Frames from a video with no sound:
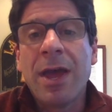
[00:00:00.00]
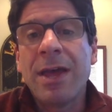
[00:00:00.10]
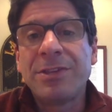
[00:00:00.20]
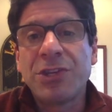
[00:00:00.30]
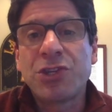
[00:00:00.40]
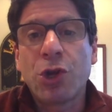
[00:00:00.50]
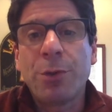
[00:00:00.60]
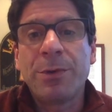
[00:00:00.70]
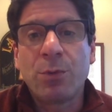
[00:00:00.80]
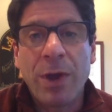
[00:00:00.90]

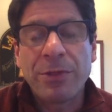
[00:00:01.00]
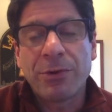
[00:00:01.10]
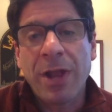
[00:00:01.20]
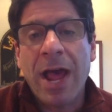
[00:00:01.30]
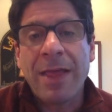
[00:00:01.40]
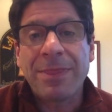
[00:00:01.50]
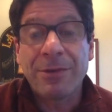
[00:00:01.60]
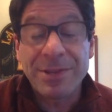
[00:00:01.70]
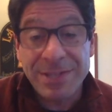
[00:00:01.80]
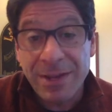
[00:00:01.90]
determine whether or not
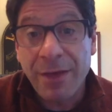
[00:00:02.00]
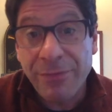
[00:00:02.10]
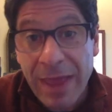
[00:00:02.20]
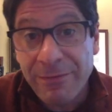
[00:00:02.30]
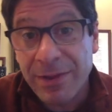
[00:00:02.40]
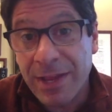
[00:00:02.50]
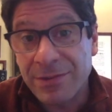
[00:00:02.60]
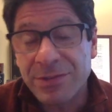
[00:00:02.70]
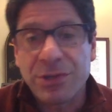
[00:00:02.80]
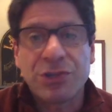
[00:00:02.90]
there is enough
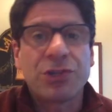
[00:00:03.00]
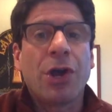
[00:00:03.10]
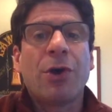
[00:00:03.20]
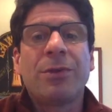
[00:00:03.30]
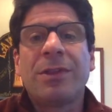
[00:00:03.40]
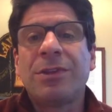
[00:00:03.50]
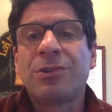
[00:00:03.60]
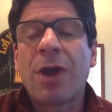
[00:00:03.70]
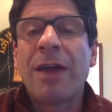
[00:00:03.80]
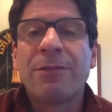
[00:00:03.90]
evidence to show that the
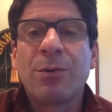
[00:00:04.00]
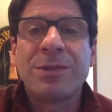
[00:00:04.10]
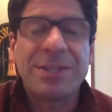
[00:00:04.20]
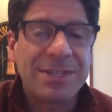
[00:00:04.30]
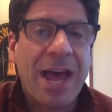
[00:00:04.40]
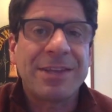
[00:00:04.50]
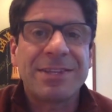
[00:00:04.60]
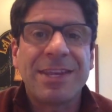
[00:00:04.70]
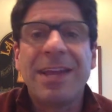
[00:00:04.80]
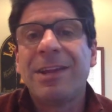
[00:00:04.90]
driver was
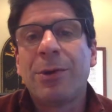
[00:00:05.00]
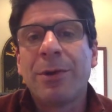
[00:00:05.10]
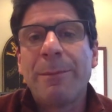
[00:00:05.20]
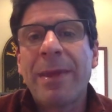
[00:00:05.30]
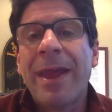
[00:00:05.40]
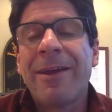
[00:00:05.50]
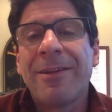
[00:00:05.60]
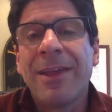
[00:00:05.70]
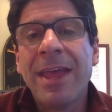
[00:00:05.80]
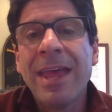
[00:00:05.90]
intoxicated or
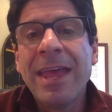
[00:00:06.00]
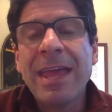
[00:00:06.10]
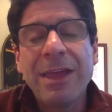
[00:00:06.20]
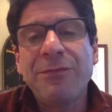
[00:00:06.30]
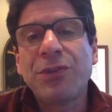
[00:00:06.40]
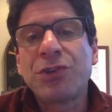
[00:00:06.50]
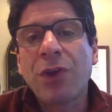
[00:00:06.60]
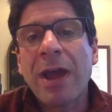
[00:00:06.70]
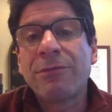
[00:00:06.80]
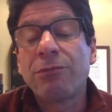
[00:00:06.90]
impaired. If the
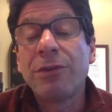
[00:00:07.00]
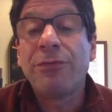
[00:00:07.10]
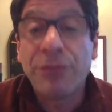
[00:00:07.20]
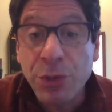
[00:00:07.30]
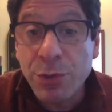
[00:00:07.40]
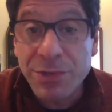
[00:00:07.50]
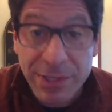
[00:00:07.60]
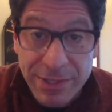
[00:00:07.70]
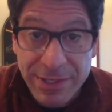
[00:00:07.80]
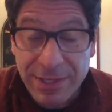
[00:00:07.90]
driver
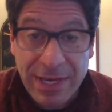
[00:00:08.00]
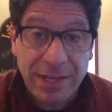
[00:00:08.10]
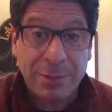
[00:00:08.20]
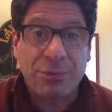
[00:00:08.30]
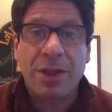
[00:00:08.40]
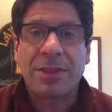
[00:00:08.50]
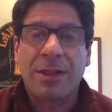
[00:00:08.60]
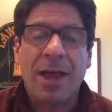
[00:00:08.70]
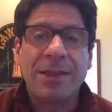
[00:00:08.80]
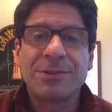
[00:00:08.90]
refuses to take the
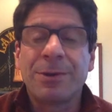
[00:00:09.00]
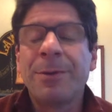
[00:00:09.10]
breathalyzer,